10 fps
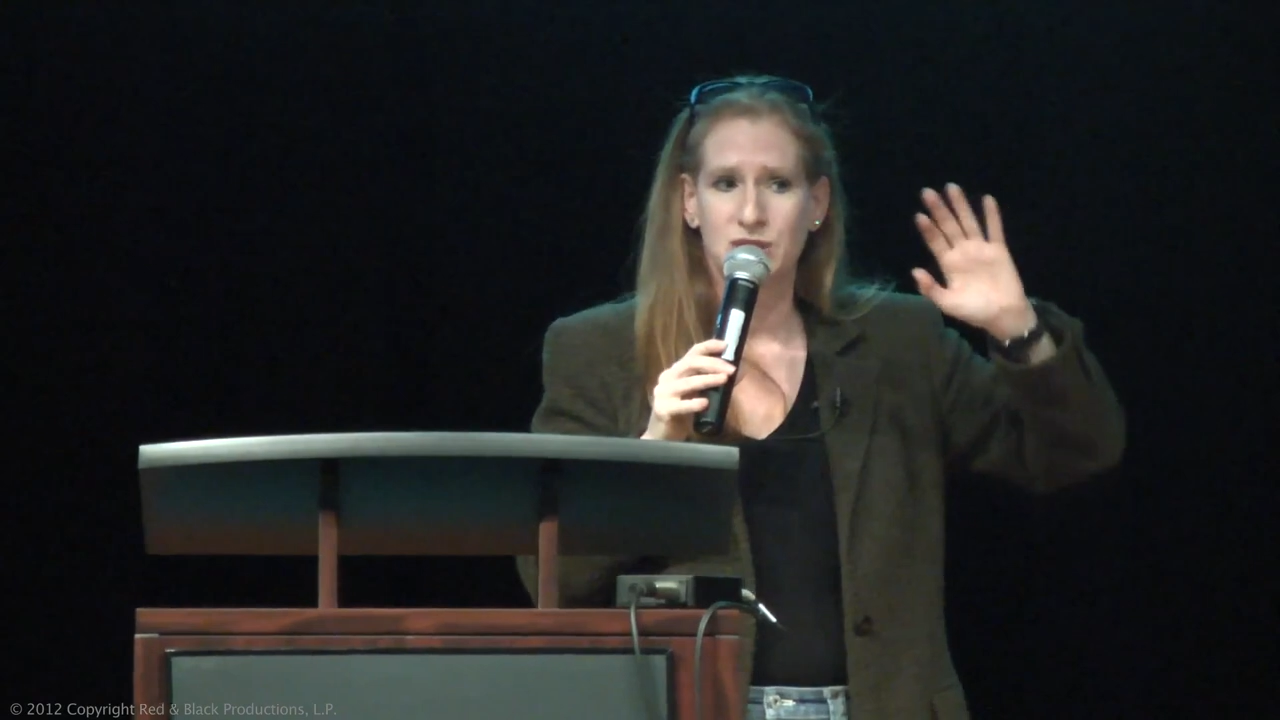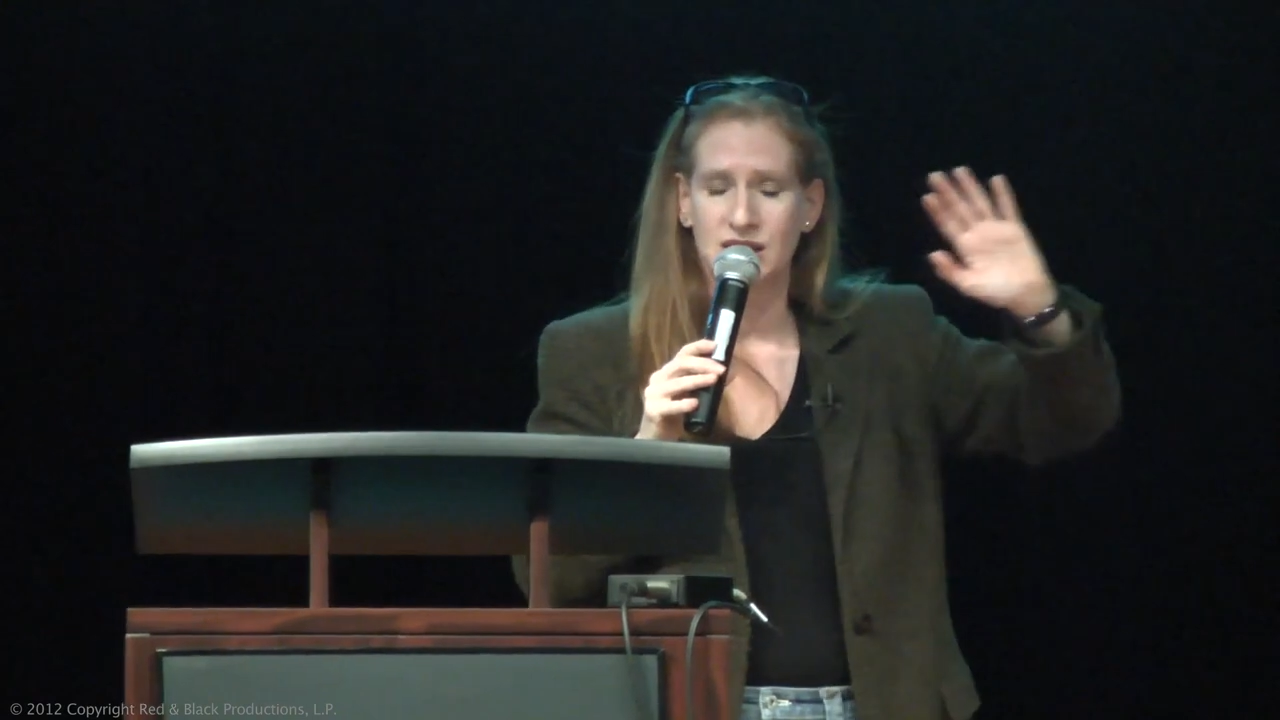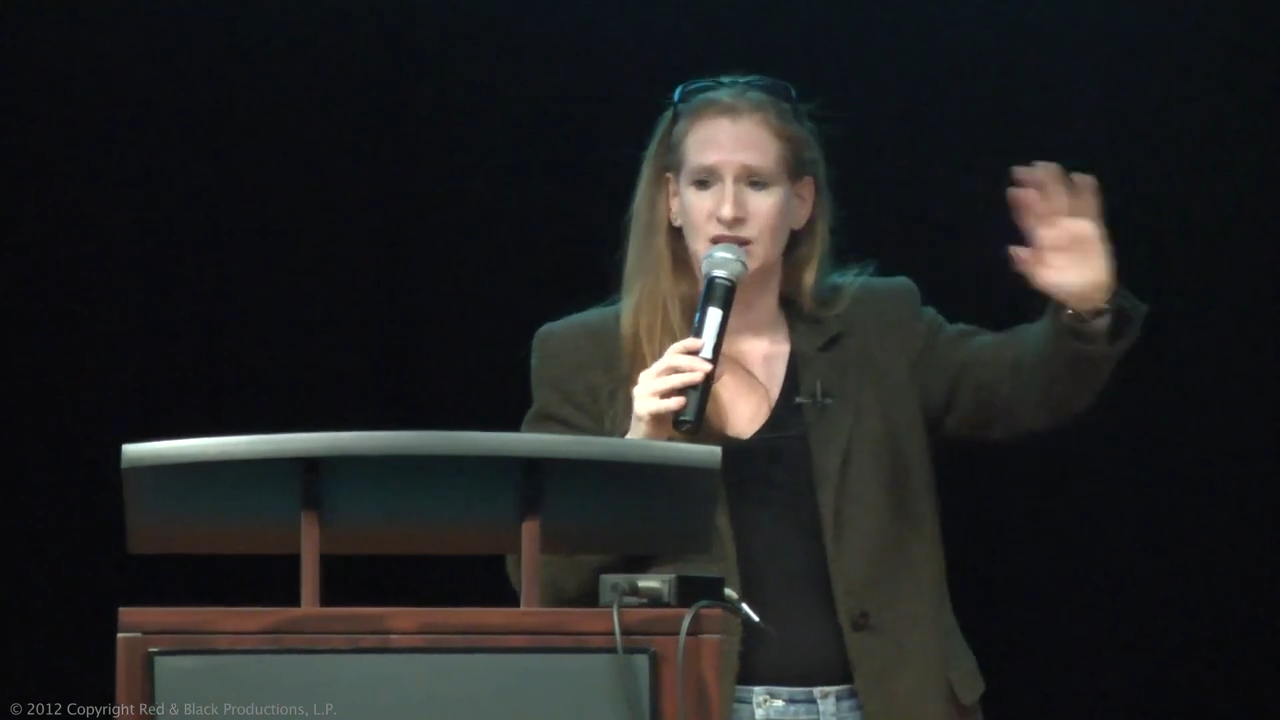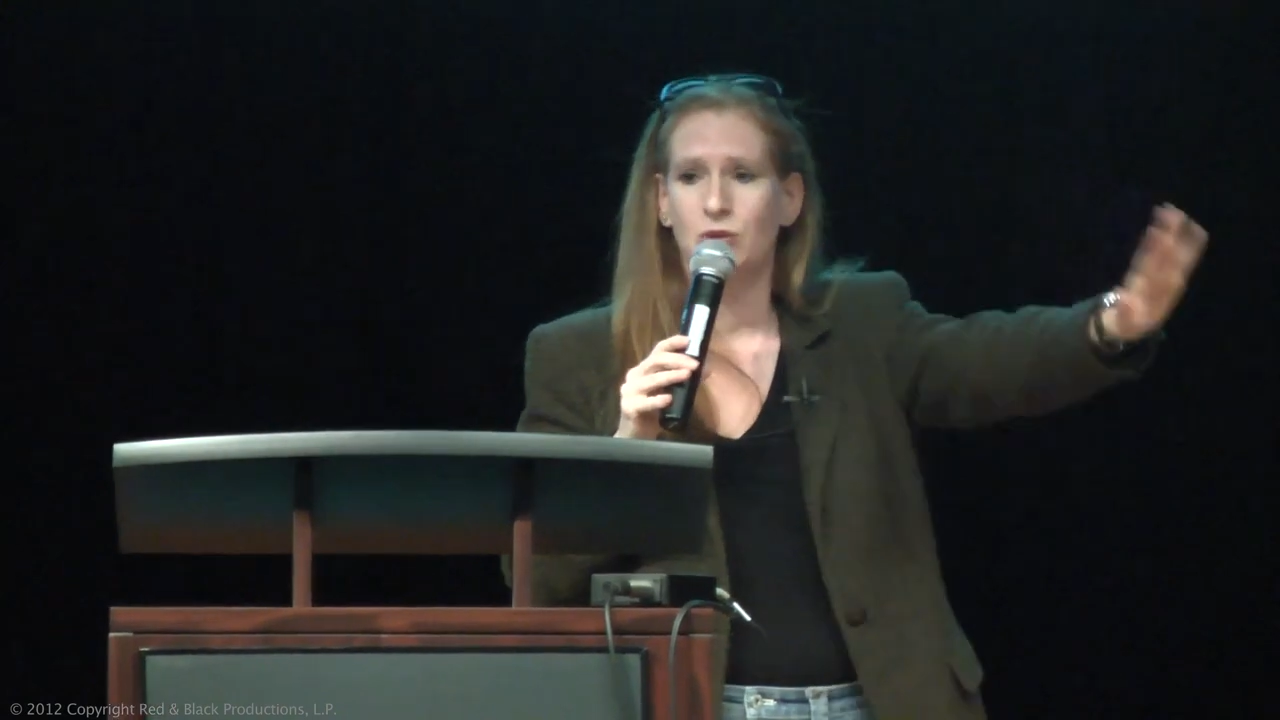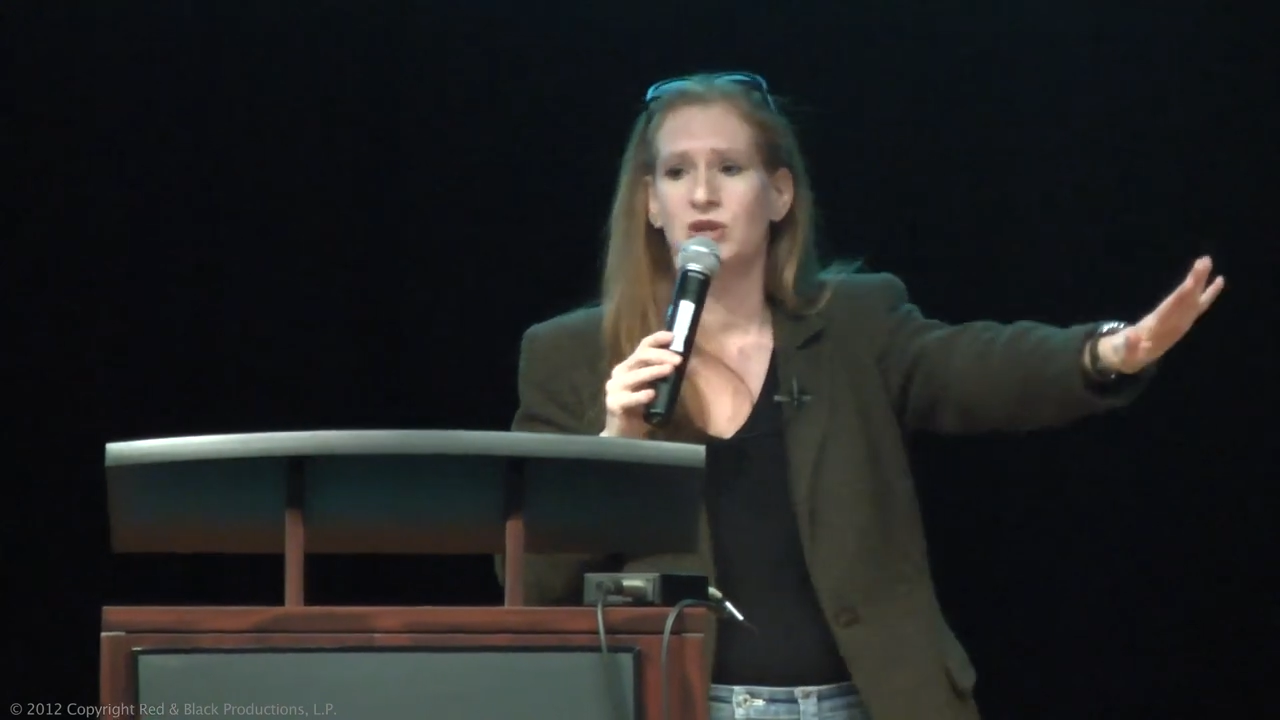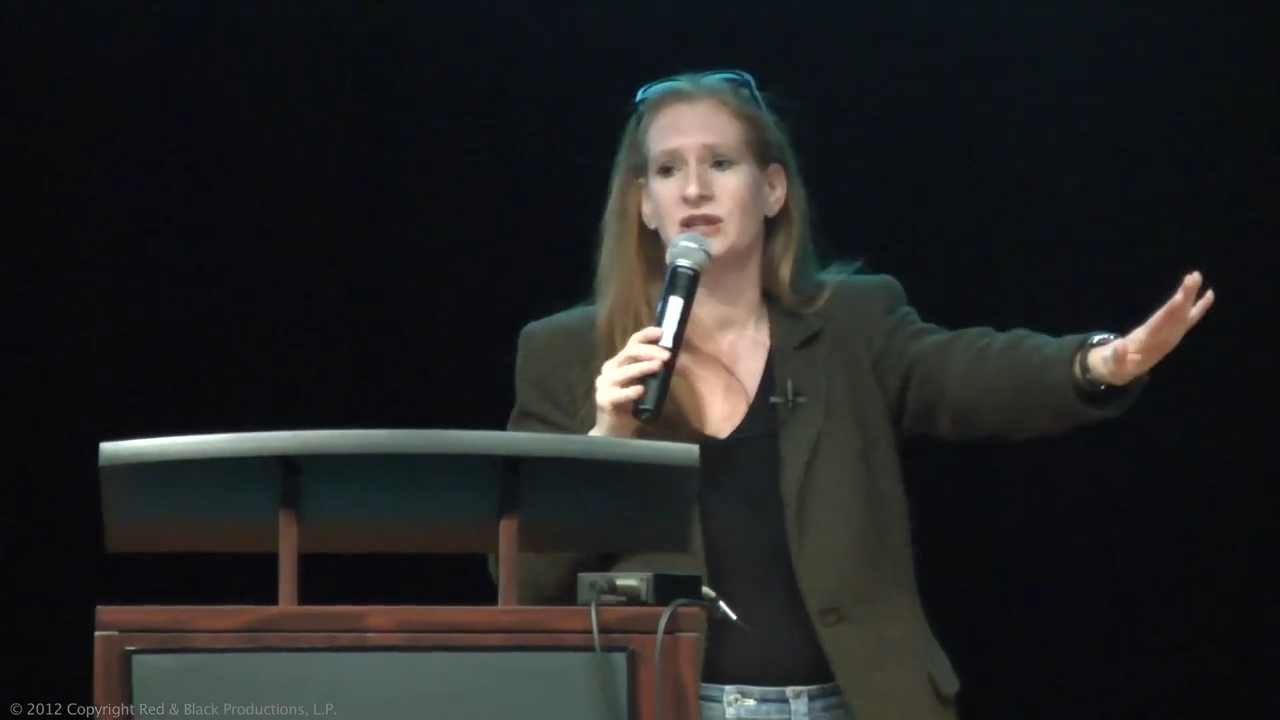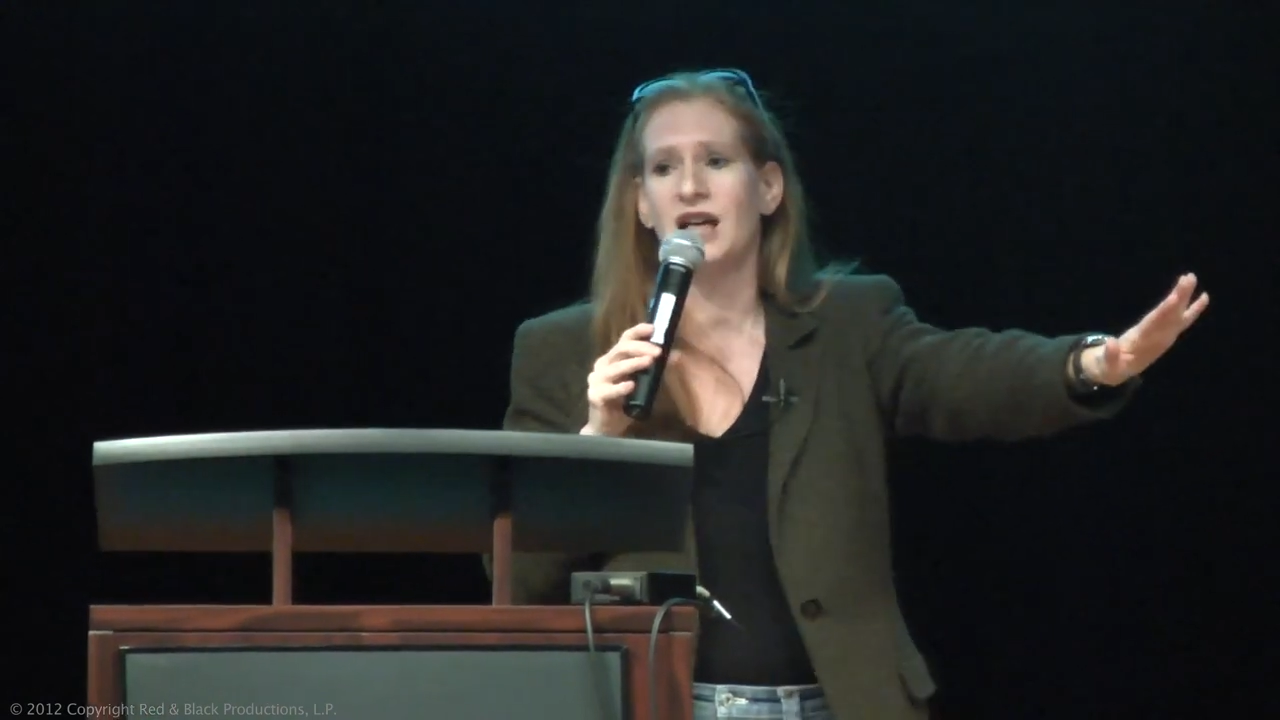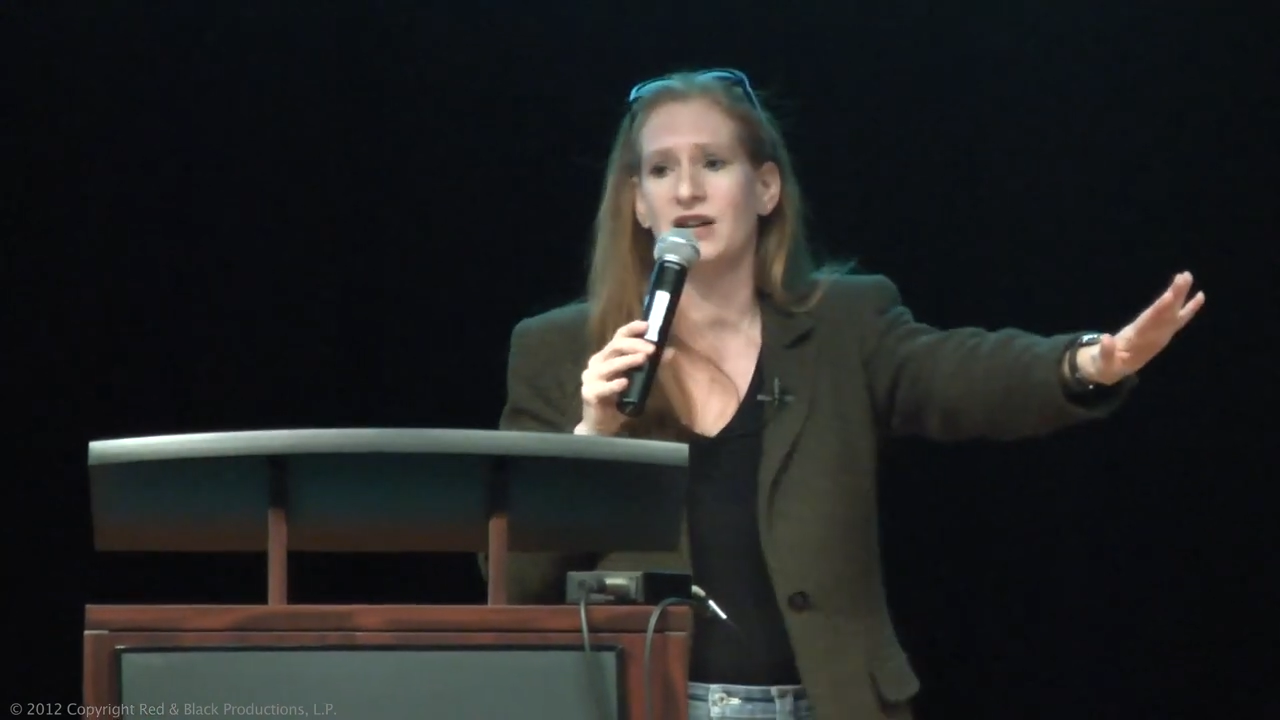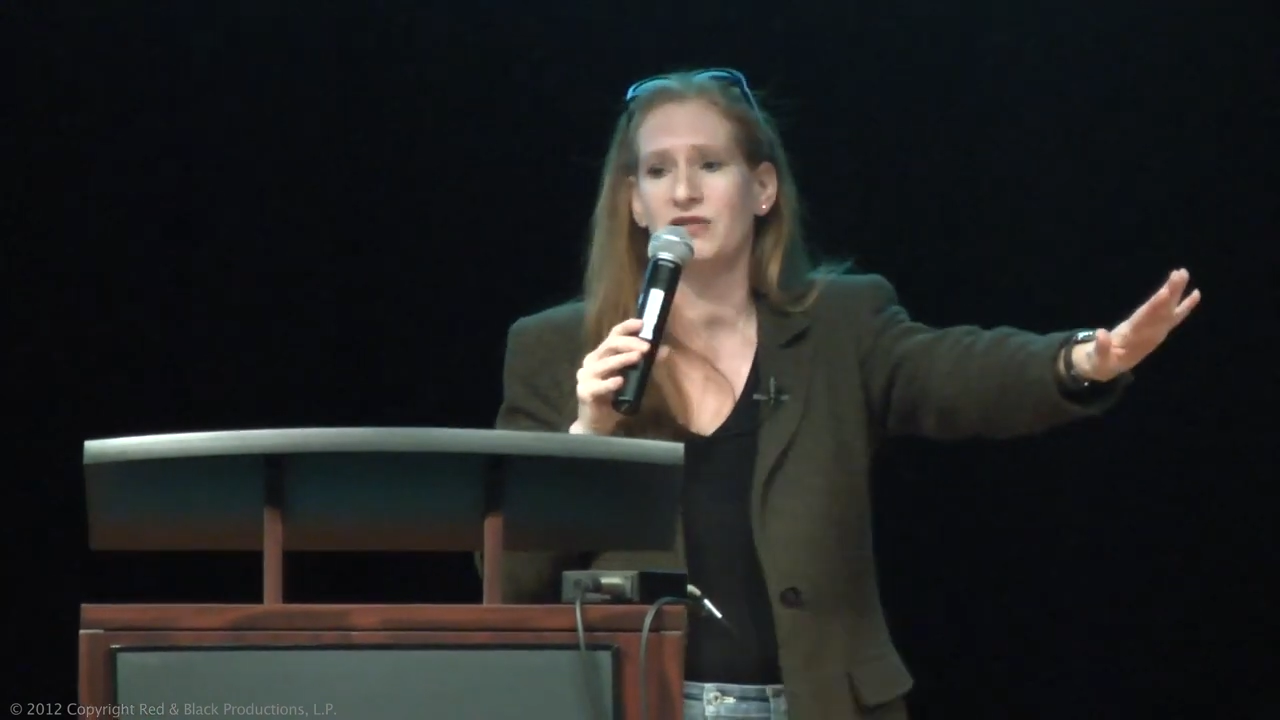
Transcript: was dealing with a lot